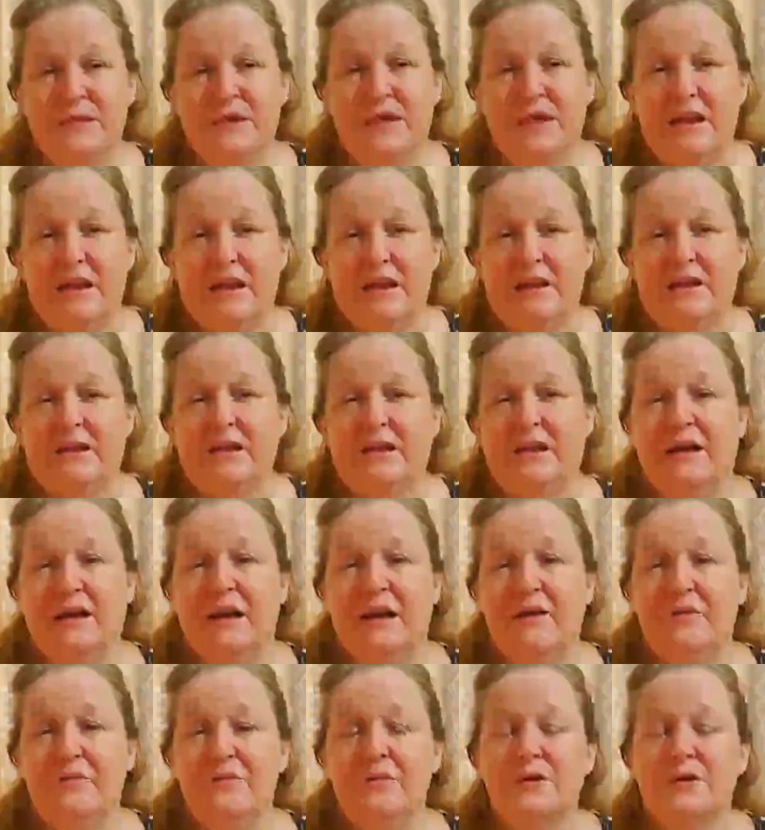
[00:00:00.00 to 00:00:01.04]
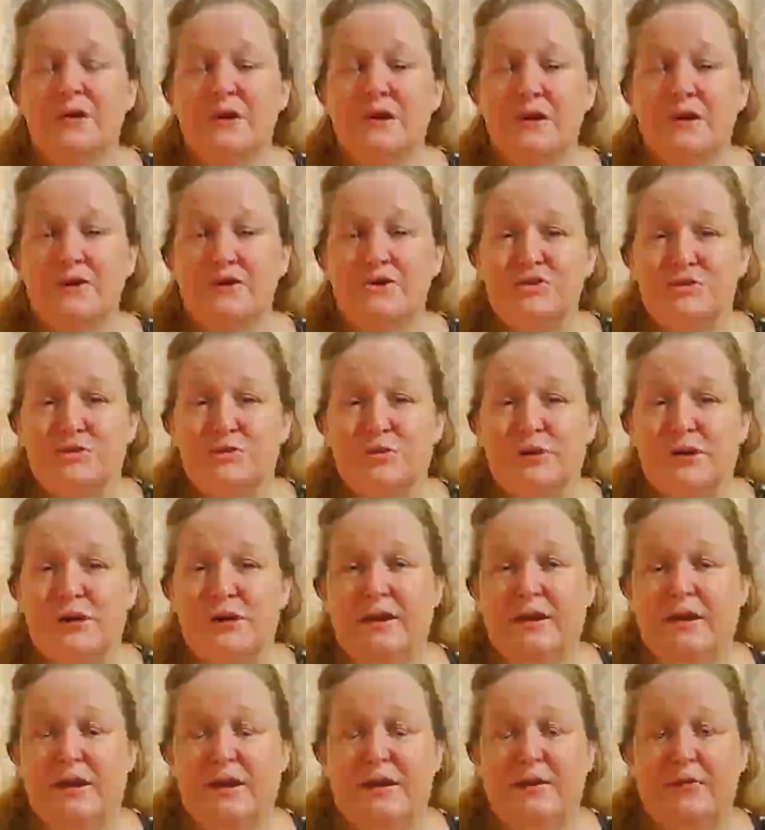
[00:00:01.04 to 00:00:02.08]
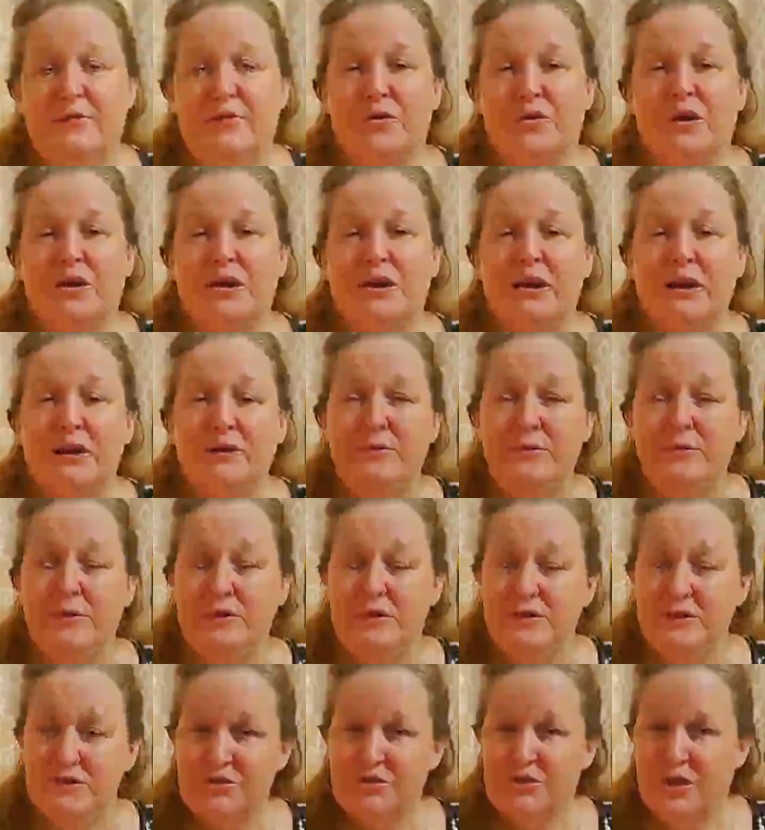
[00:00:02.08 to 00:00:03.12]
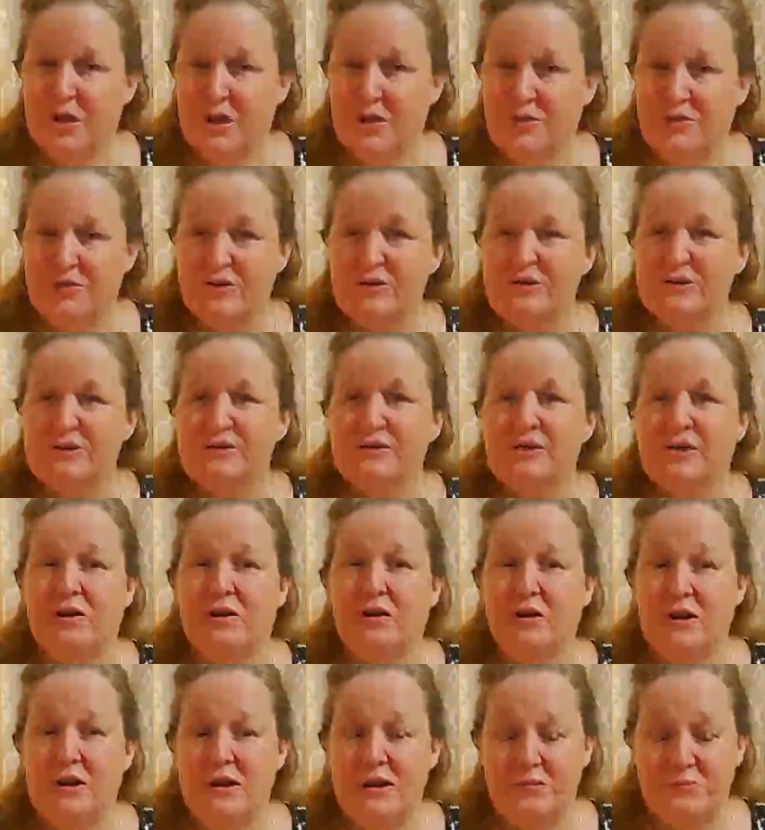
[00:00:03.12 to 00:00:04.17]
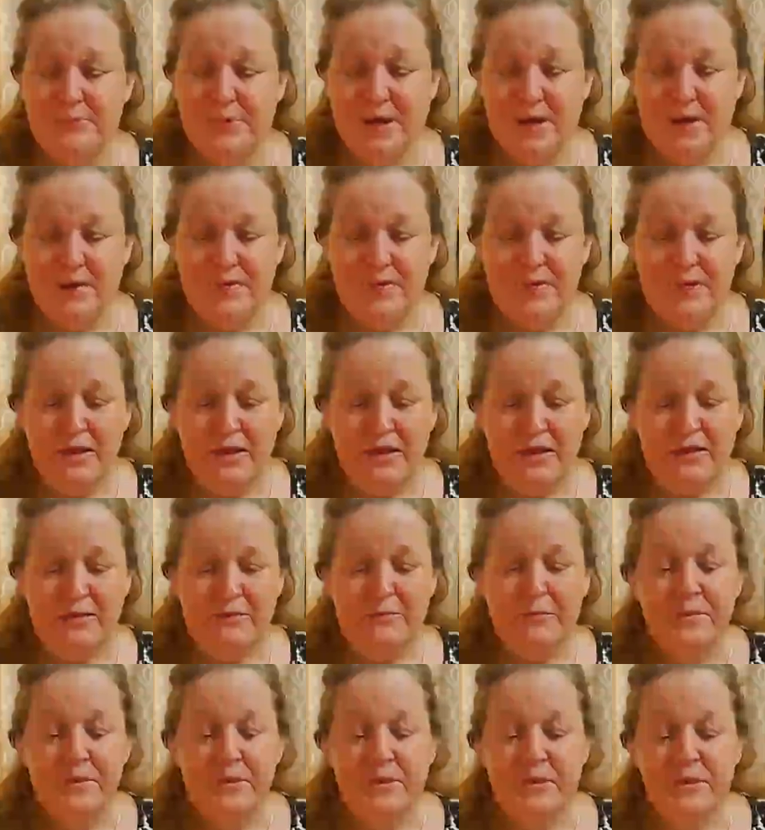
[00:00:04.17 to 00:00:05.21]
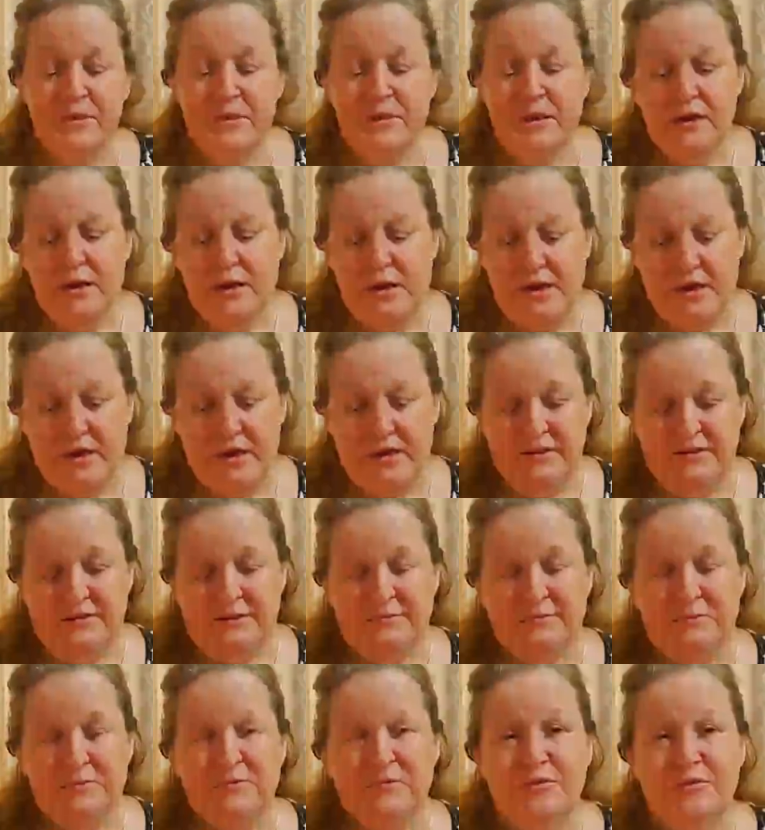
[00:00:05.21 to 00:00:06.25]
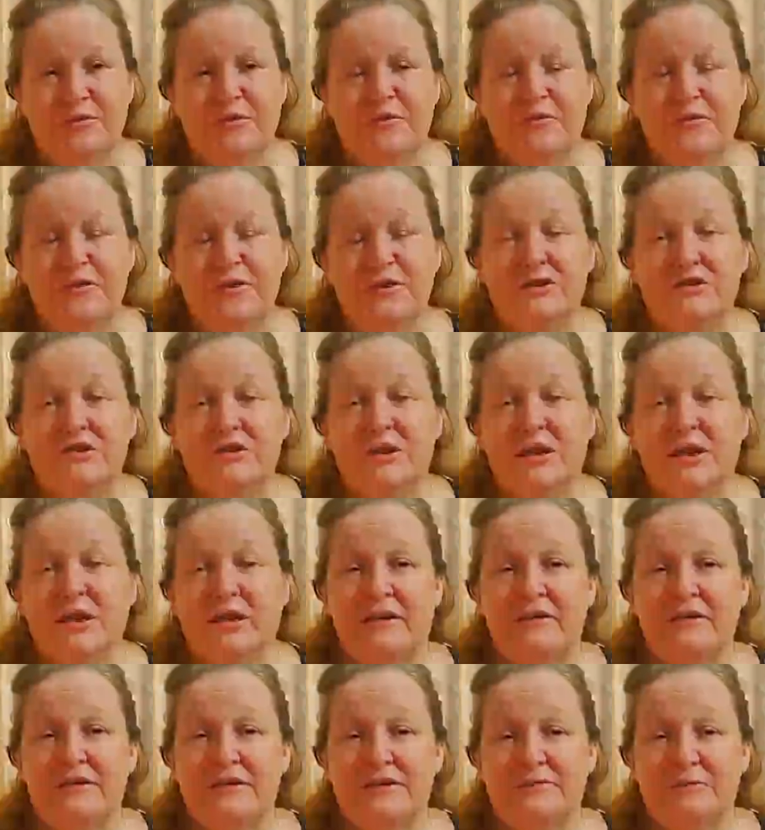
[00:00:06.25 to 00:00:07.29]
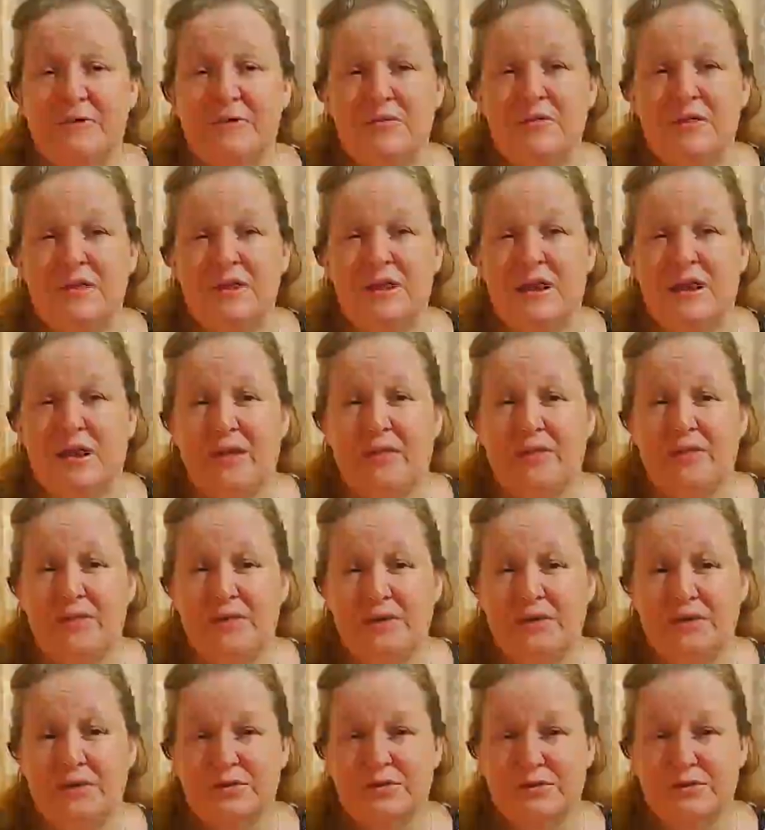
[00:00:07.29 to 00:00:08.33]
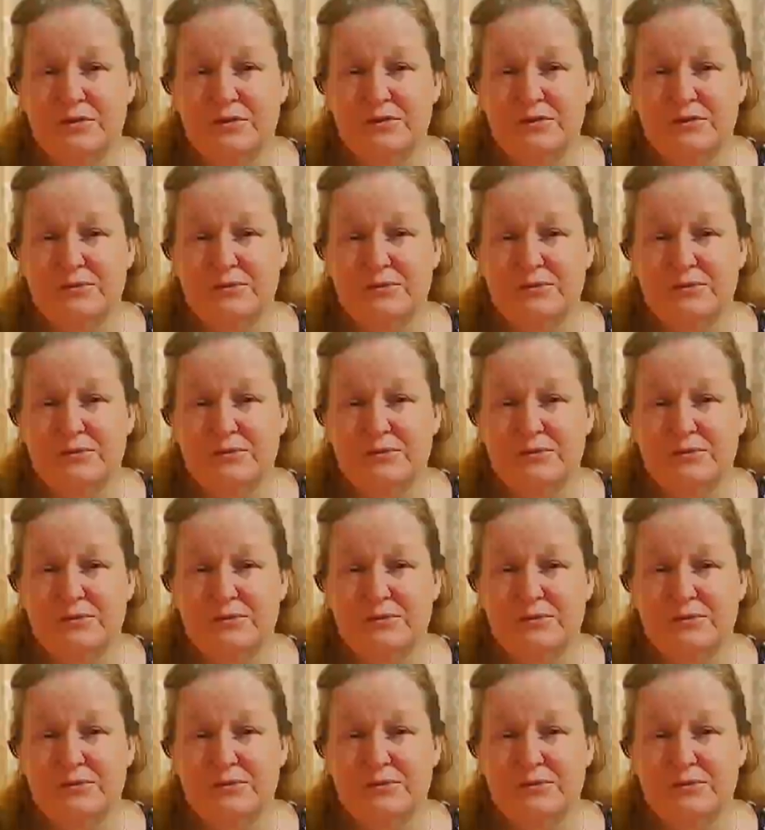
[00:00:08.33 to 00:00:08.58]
And I really enjoy working with the chakras, talking about them. And so if you can check out some of the other